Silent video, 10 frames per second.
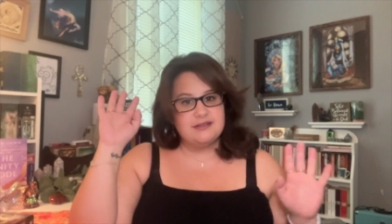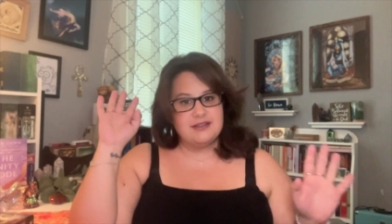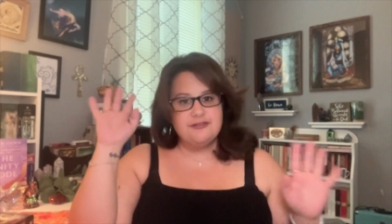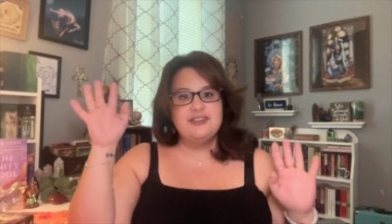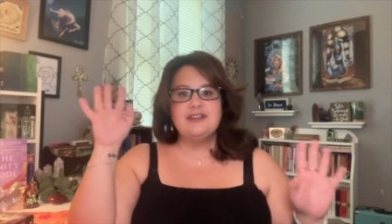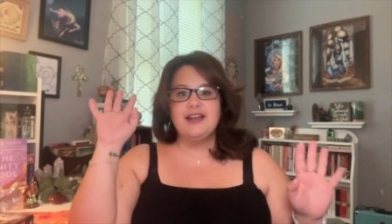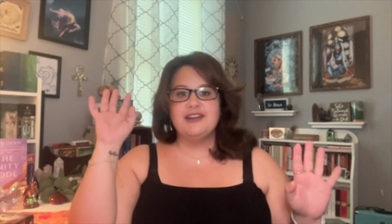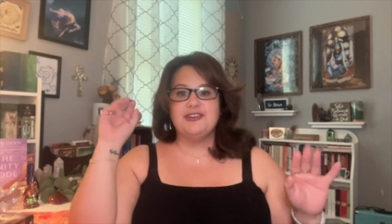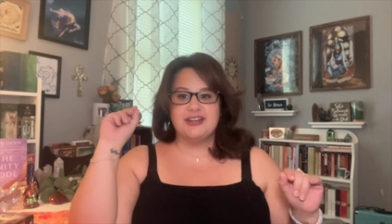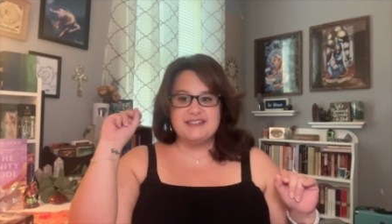Can feel kind of
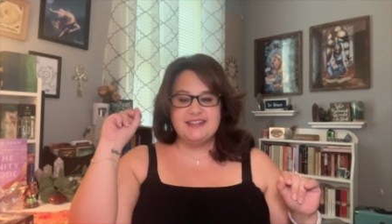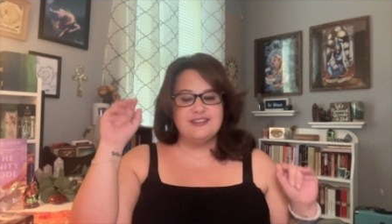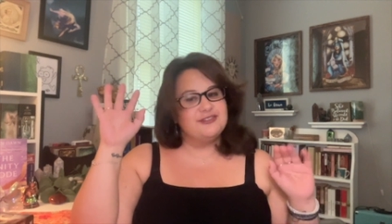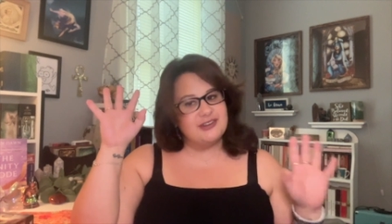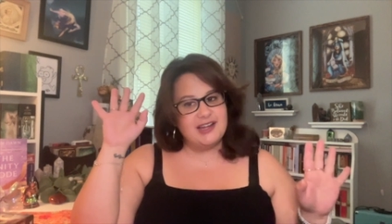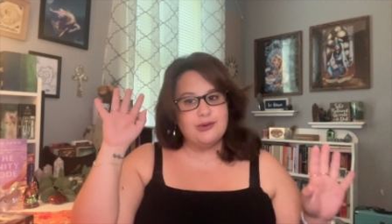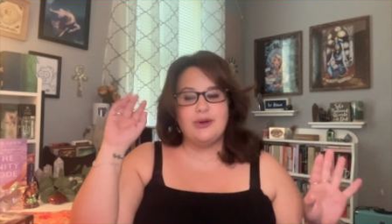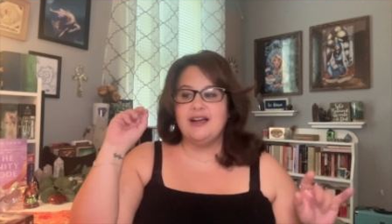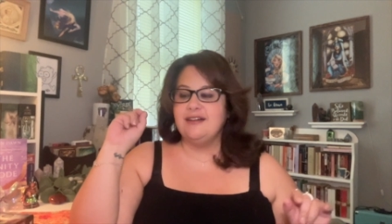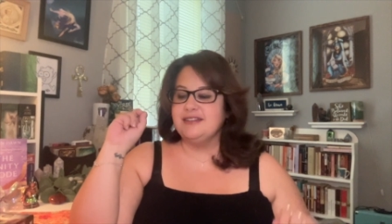crazy, can feel kind of
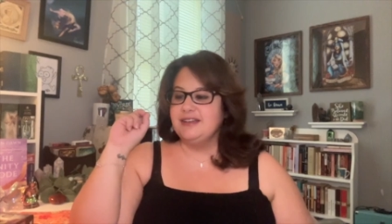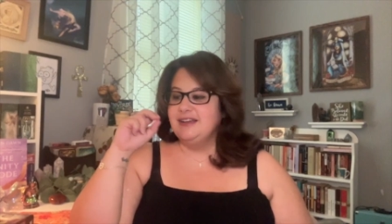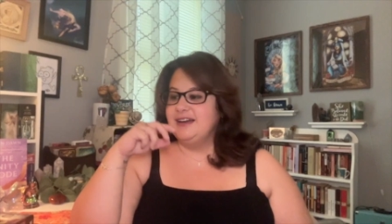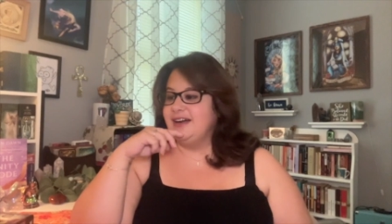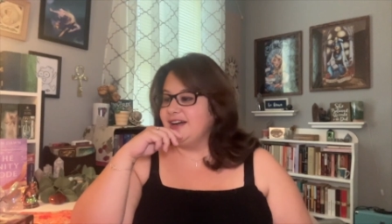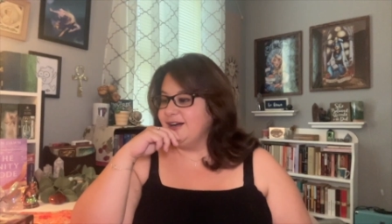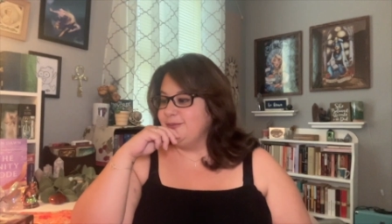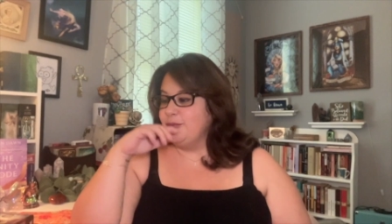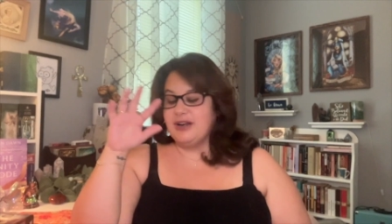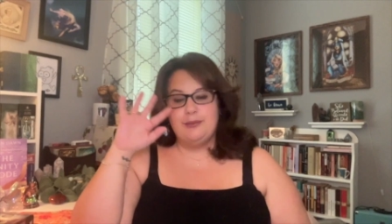wild
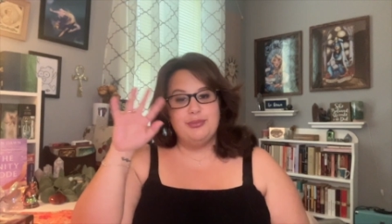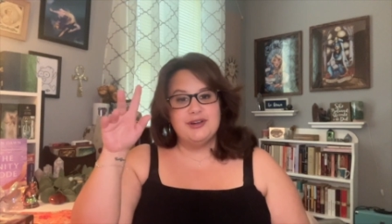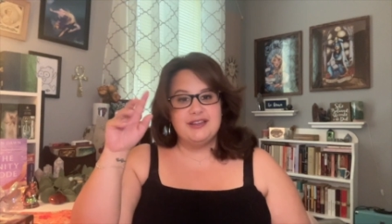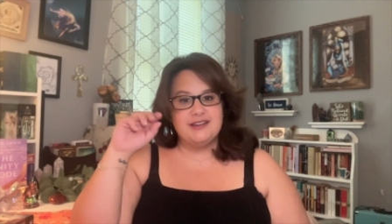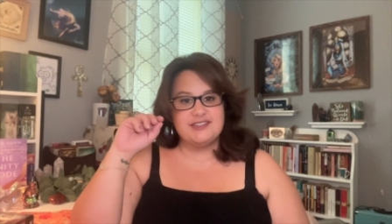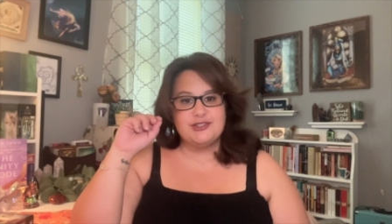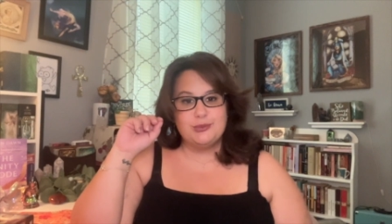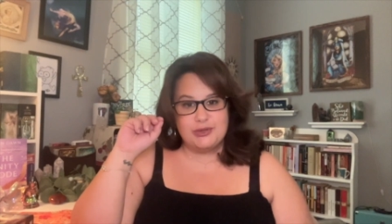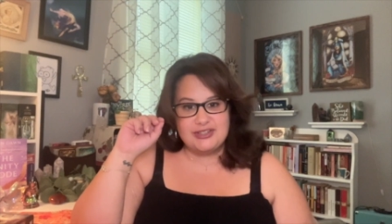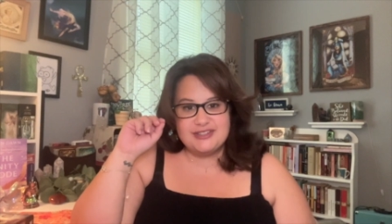when I put it into
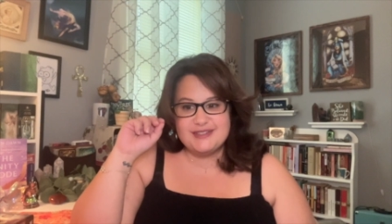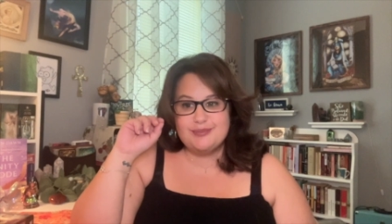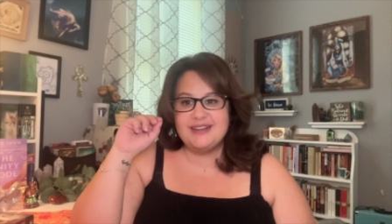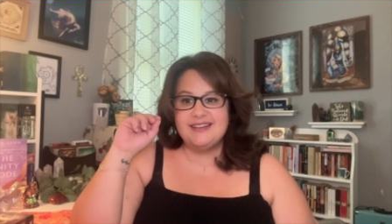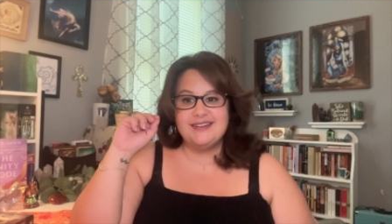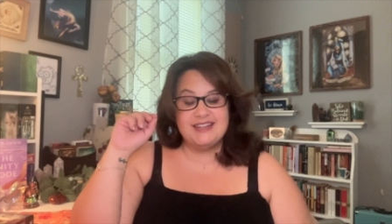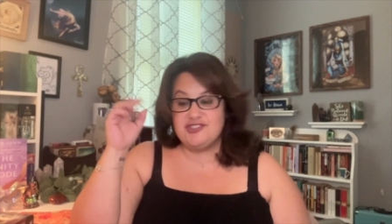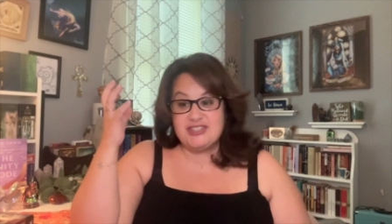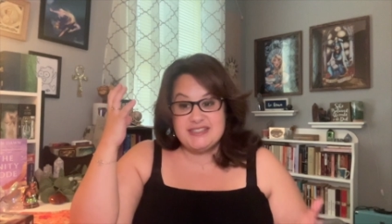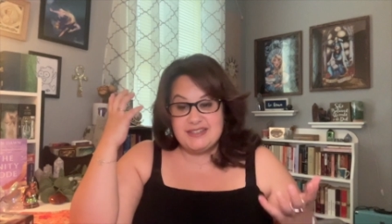words, but it
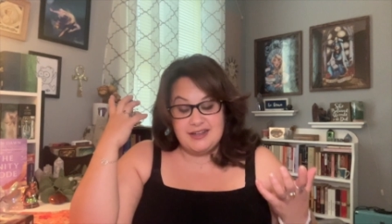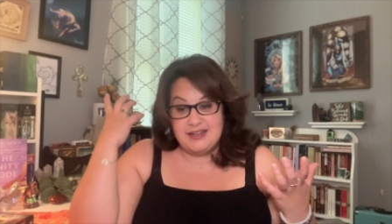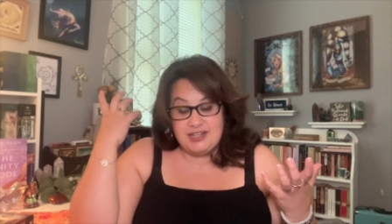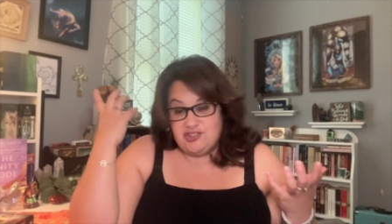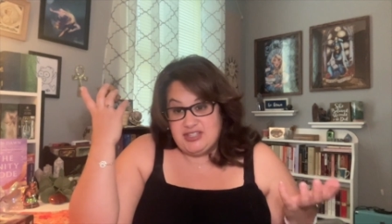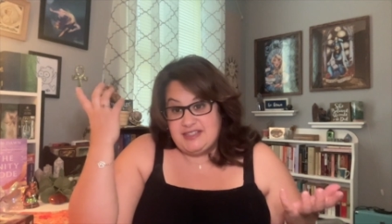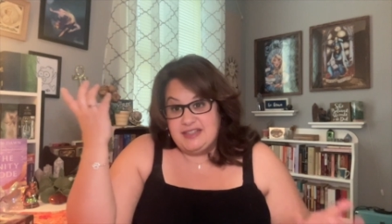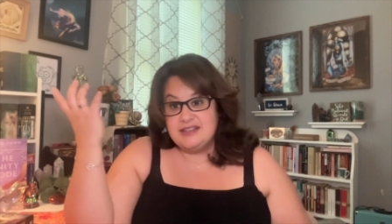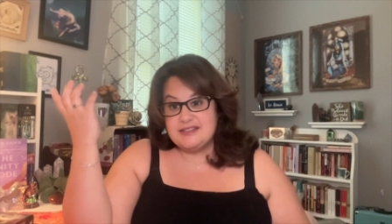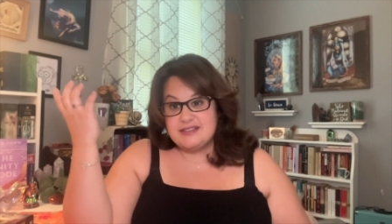
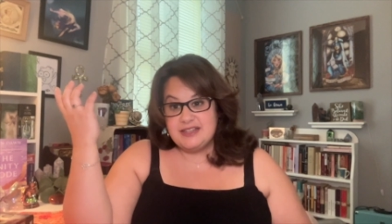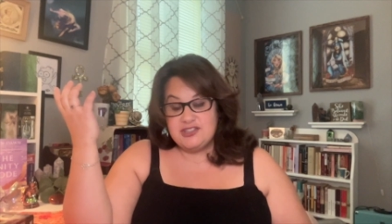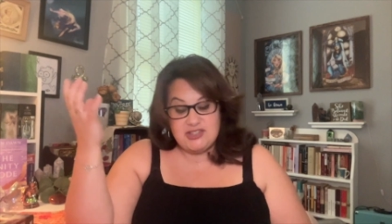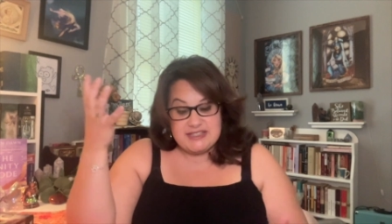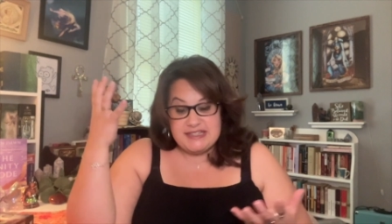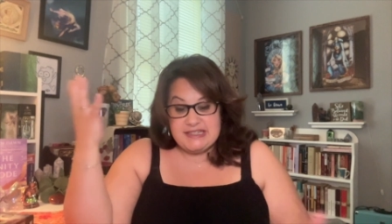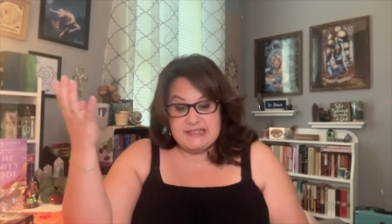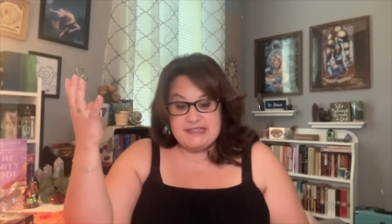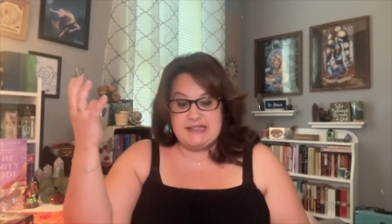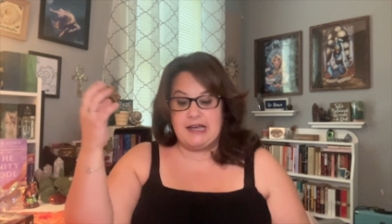just
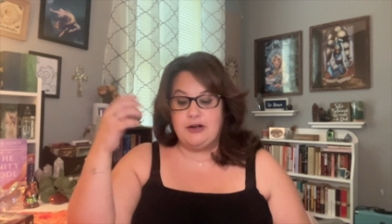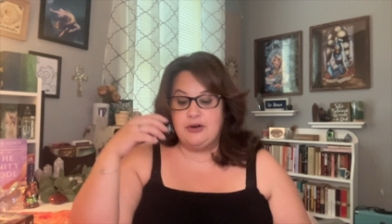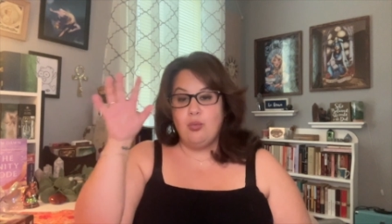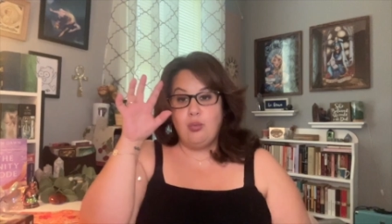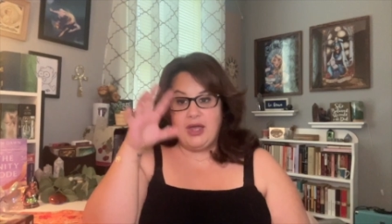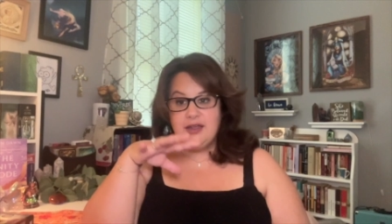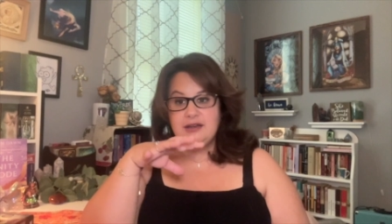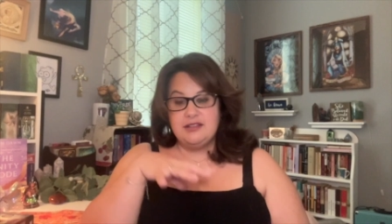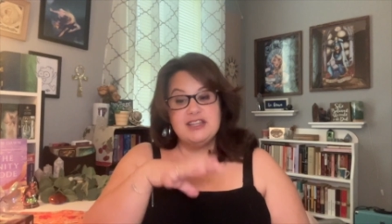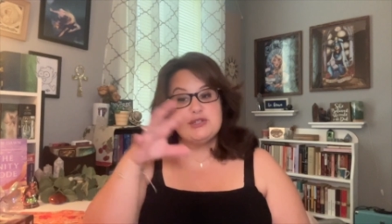is now. When
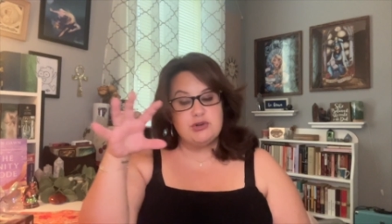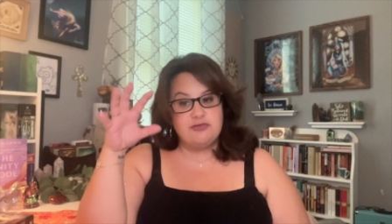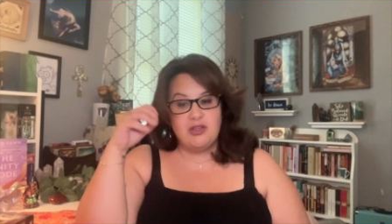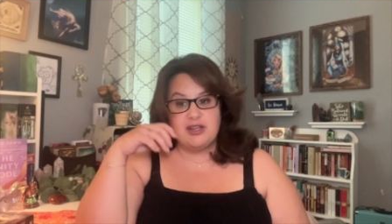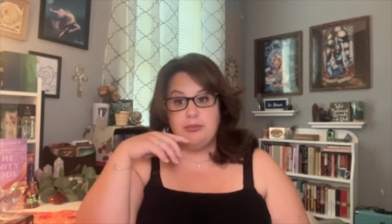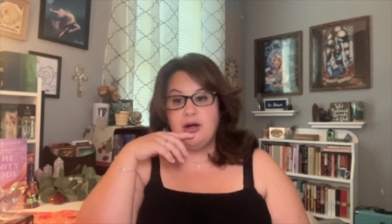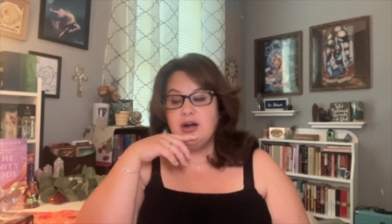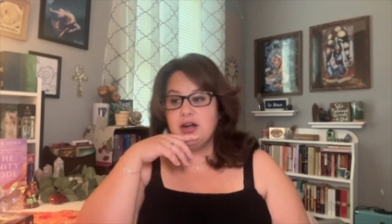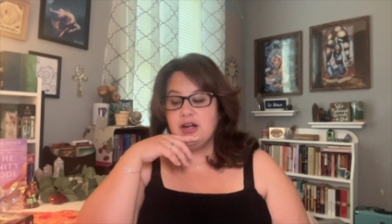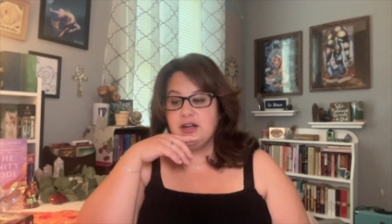things were falling
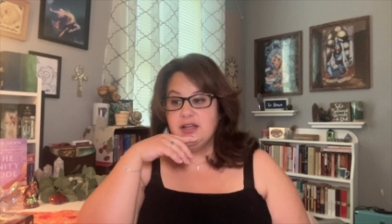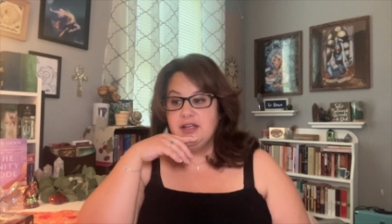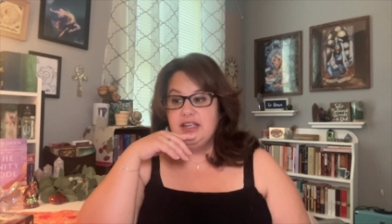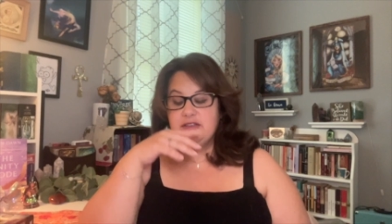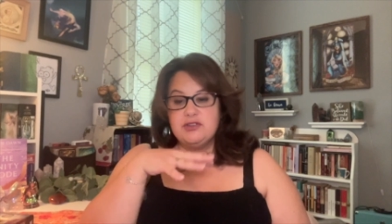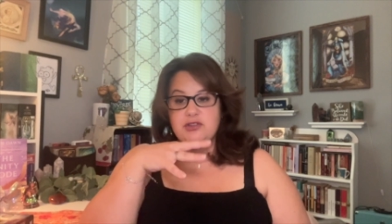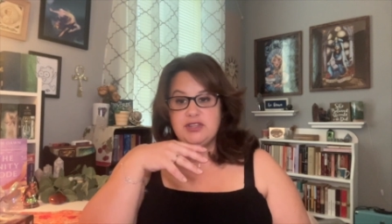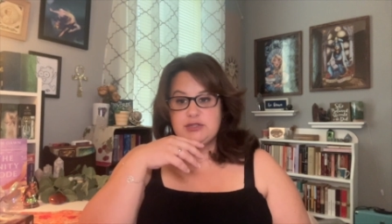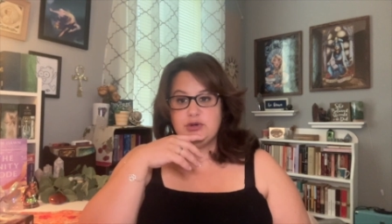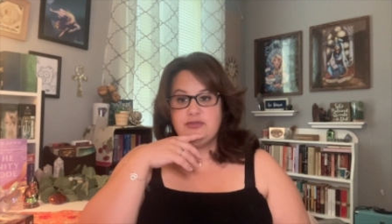apart, even though
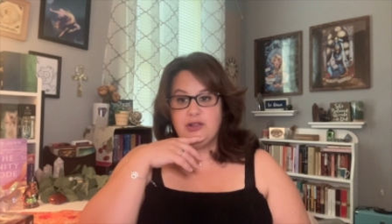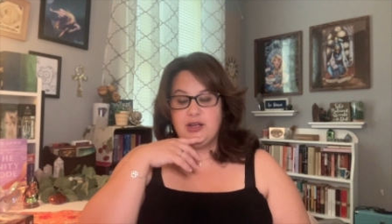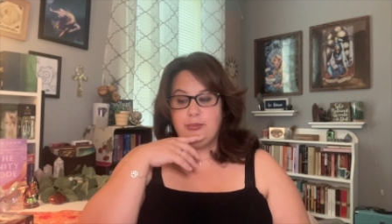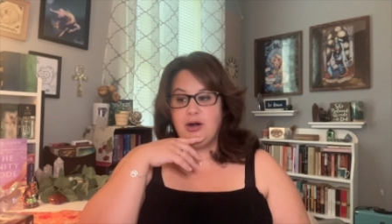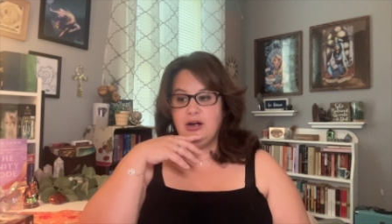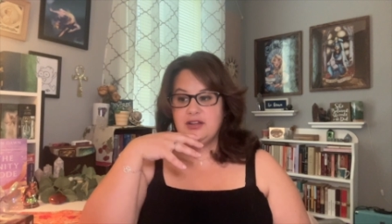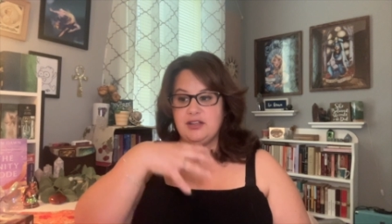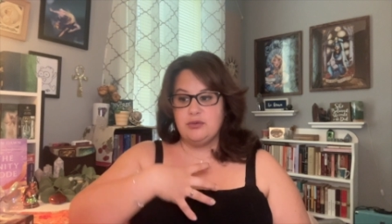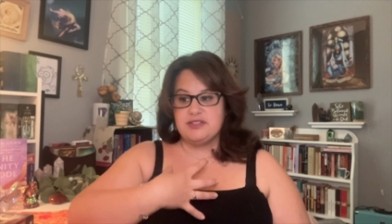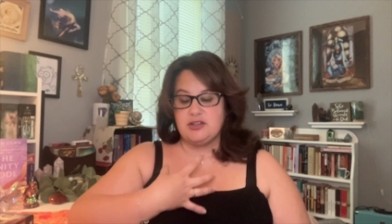things were falling apart,
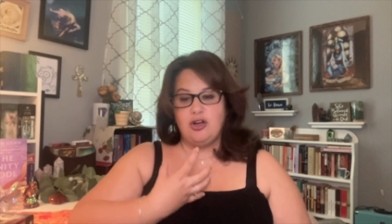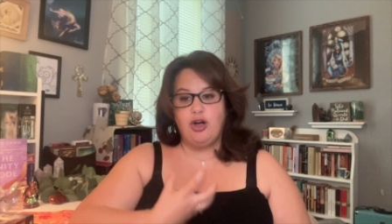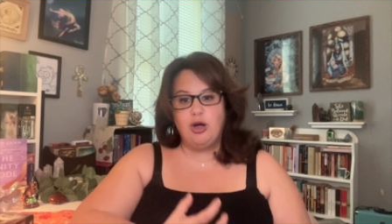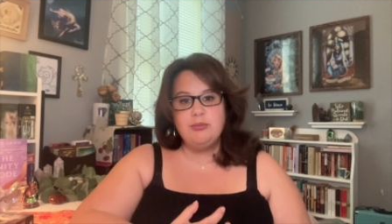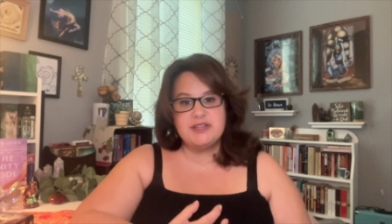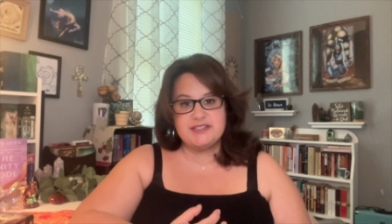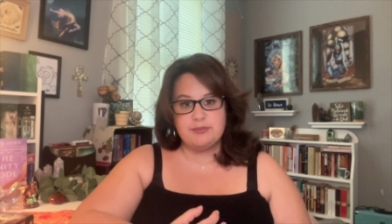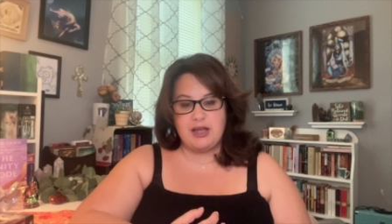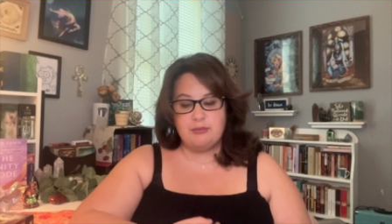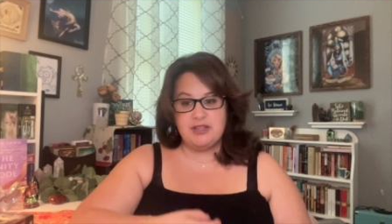there was a calmness
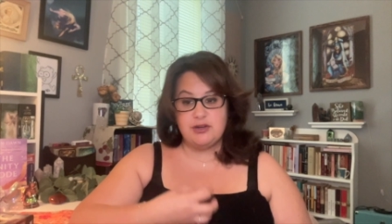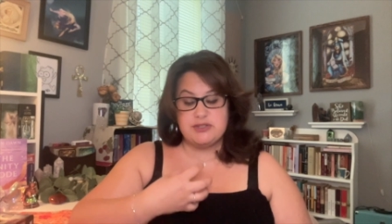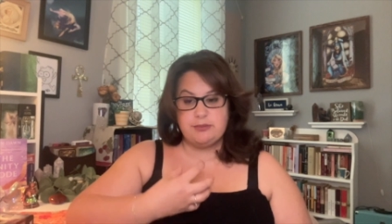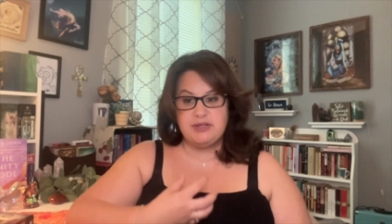about me, there was a